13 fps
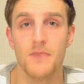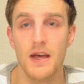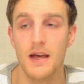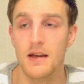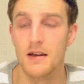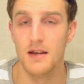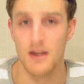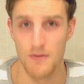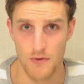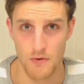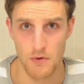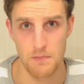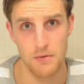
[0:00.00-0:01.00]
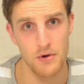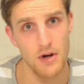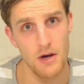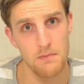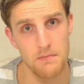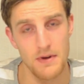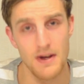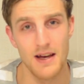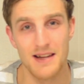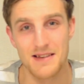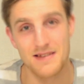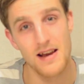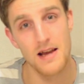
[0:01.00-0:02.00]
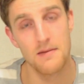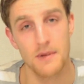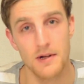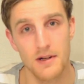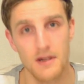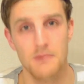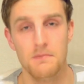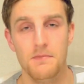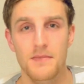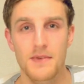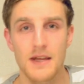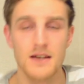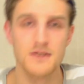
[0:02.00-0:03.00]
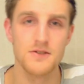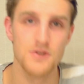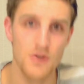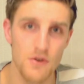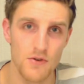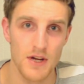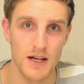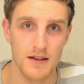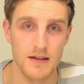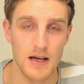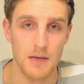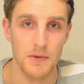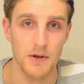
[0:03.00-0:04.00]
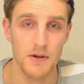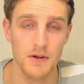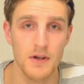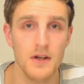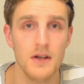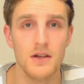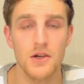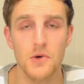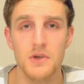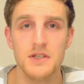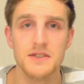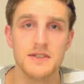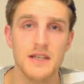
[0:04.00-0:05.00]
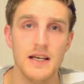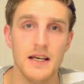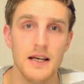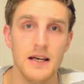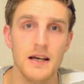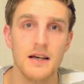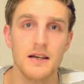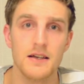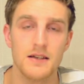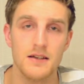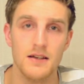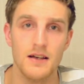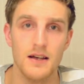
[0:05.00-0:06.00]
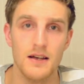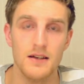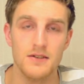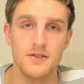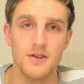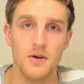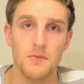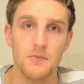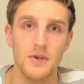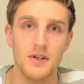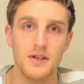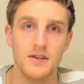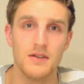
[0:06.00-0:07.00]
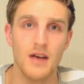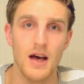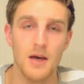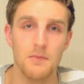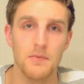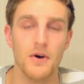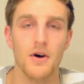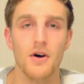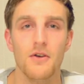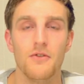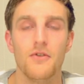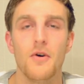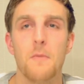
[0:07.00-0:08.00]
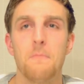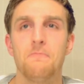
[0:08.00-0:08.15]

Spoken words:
And if we put up a table next to that table, you will see some type of